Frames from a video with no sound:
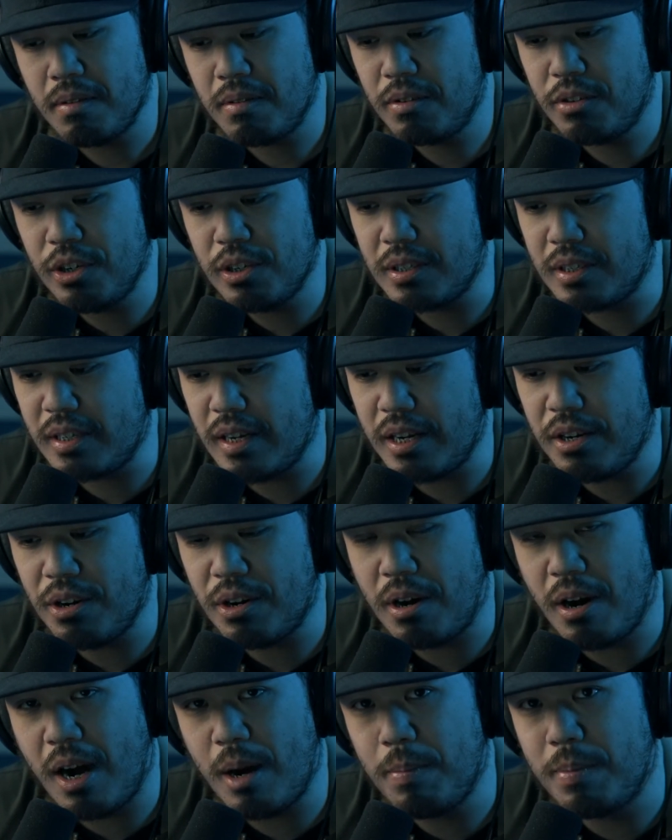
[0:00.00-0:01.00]
Just get your
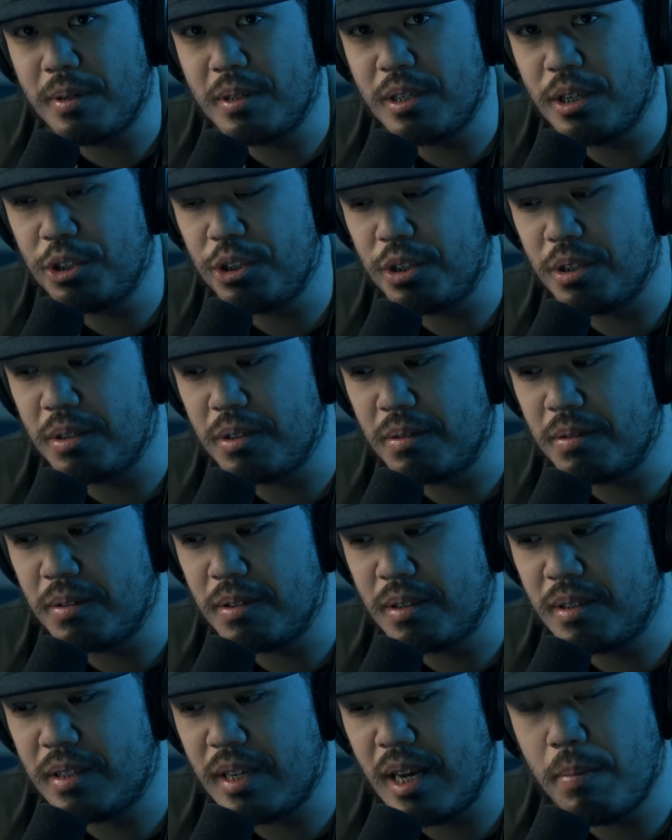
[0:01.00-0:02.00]
composition
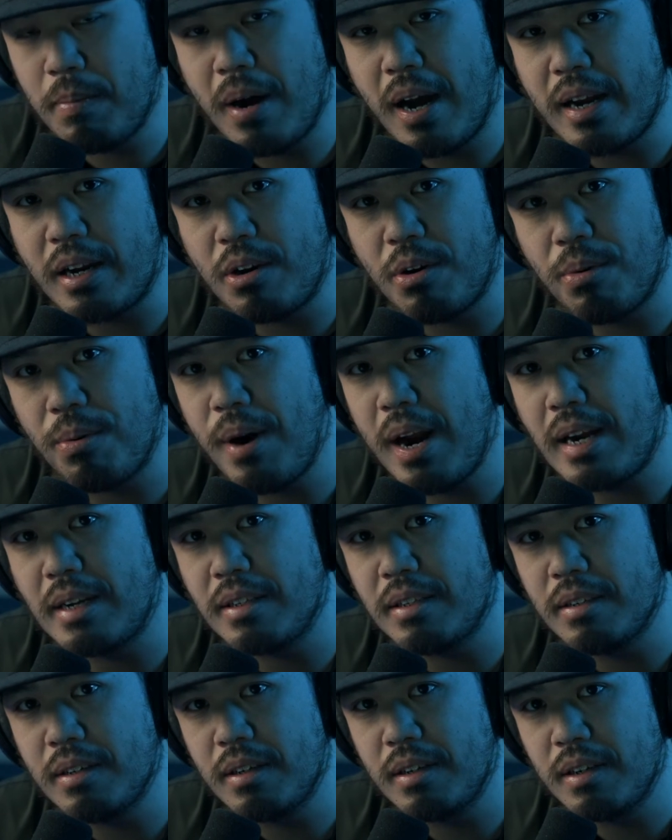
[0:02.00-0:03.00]

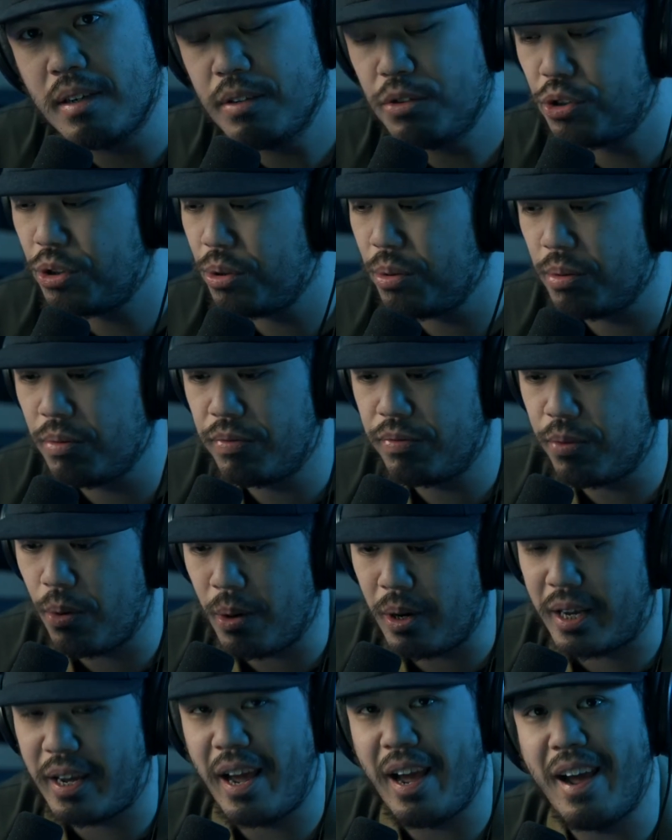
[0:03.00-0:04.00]
semi-correct and shoot in
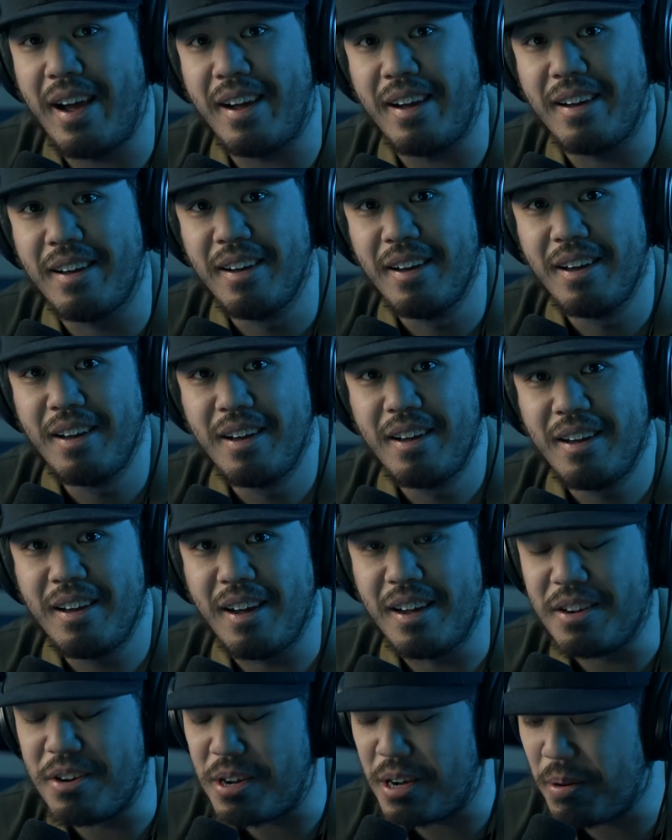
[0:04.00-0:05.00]
4K,
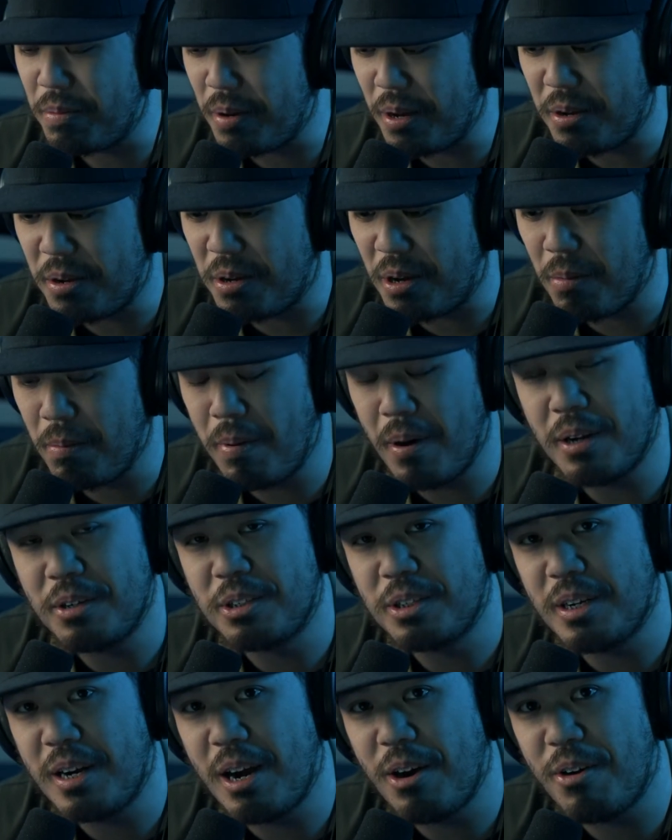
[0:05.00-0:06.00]
and you can
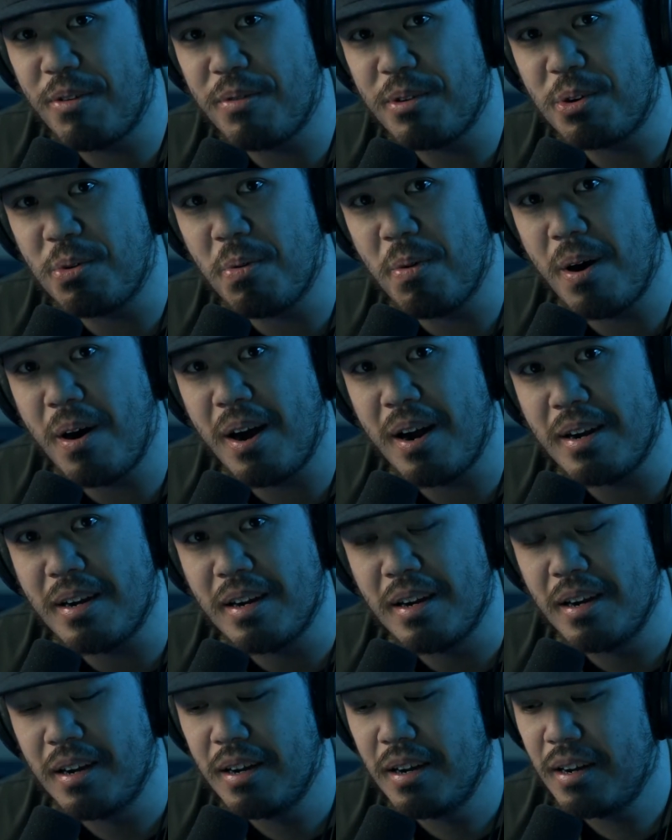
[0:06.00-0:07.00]
punch in however you want.
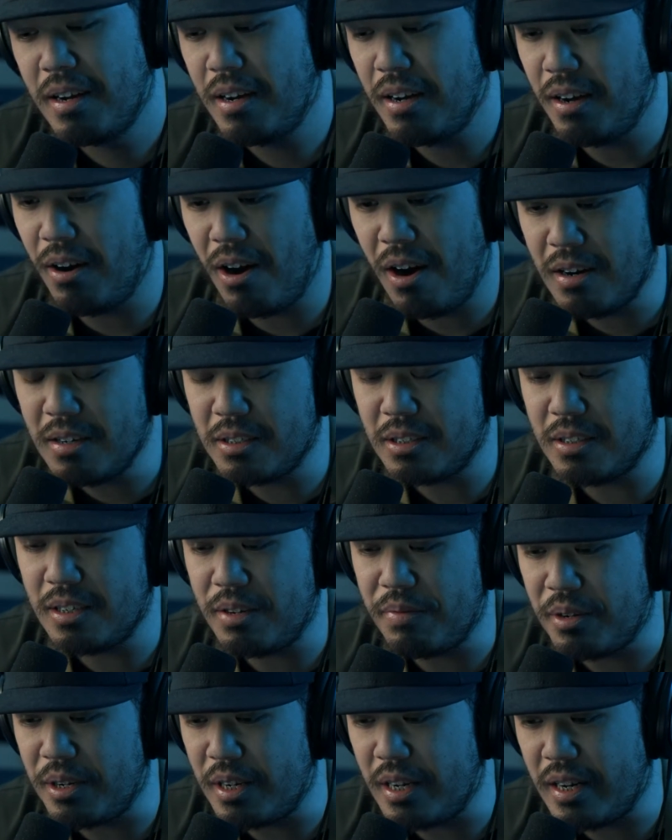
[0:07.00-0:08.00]
Honestly,
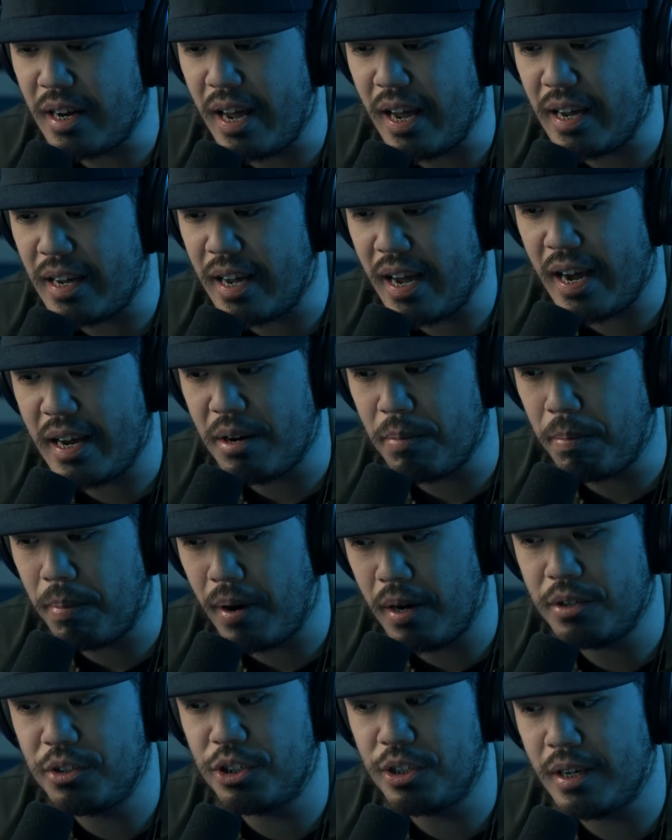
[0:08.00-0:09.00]
if you need 8K to
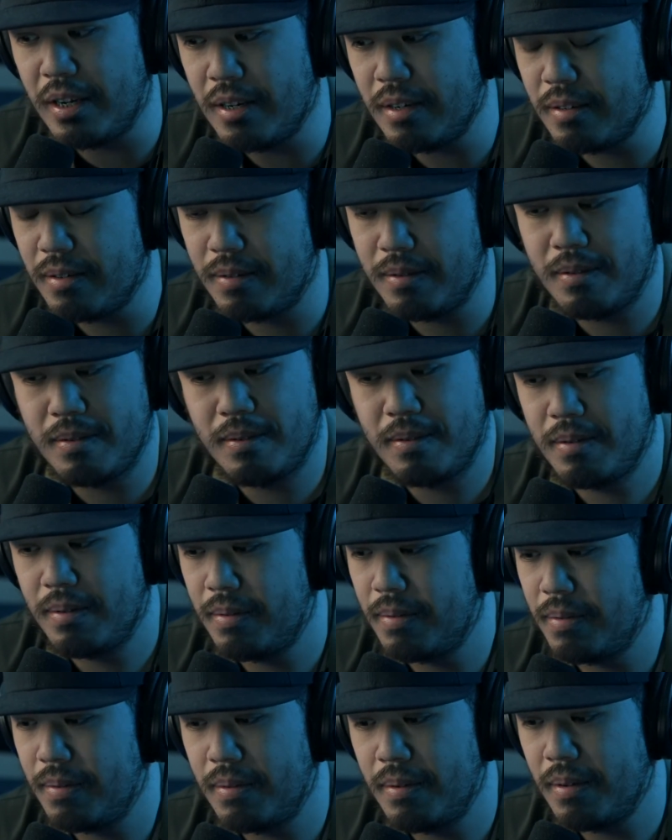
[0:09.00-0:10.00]
punch in,
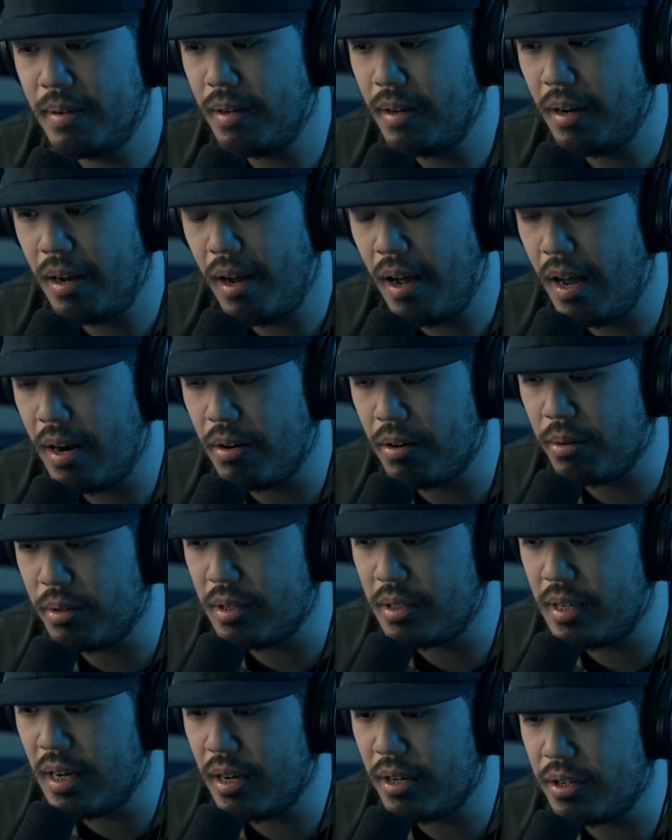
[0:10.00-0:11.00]
I don't know what
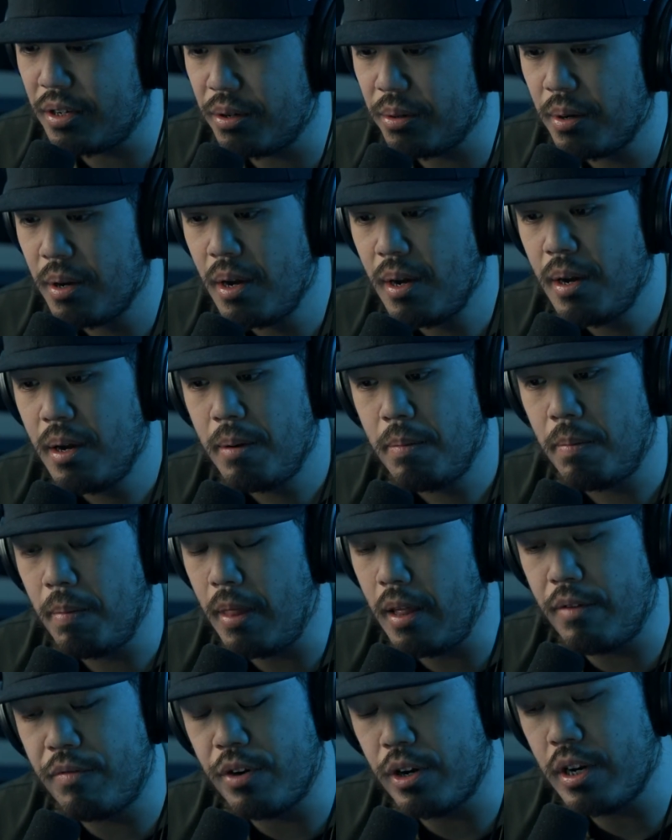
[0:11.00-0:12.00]
to tell you.
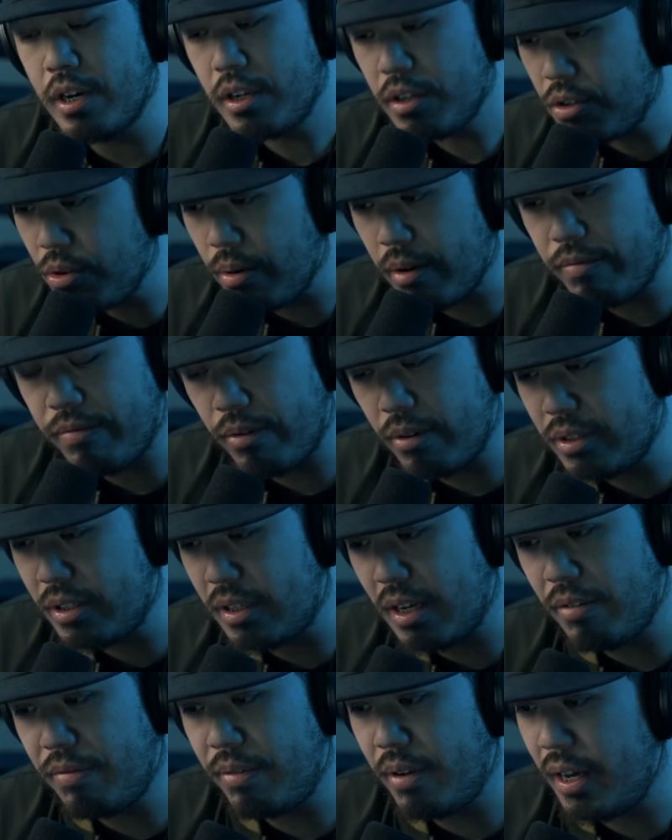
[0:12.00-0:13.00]
If you're gonna do it for
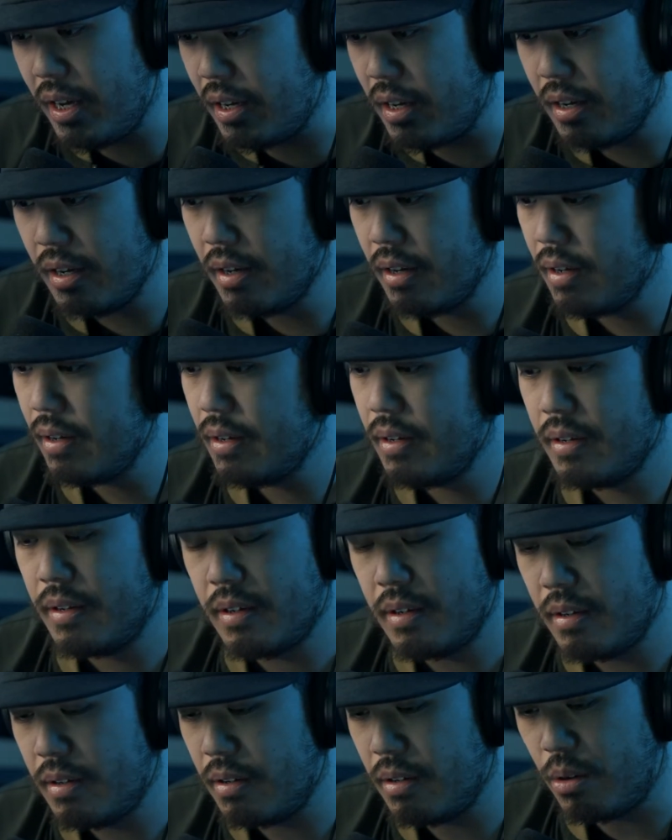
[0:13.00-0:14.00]
stuff like
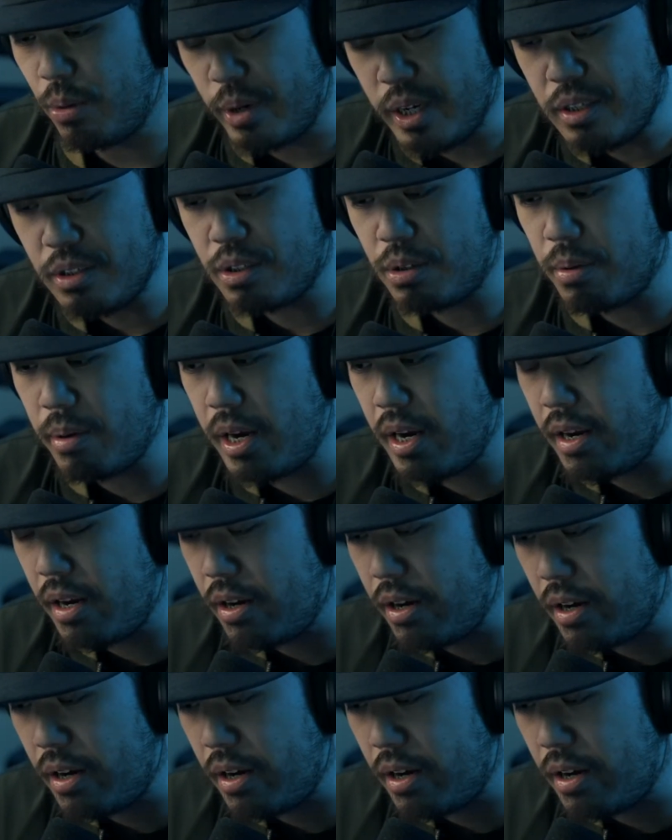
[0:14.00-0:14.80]
green screen and